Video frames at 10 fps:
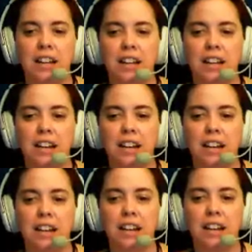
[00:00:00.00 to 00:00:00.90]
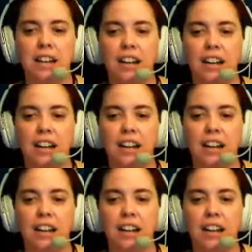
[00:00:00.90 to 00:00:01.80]

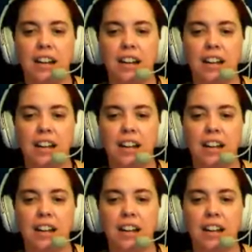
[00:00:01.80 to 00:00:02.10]
(no one is talking)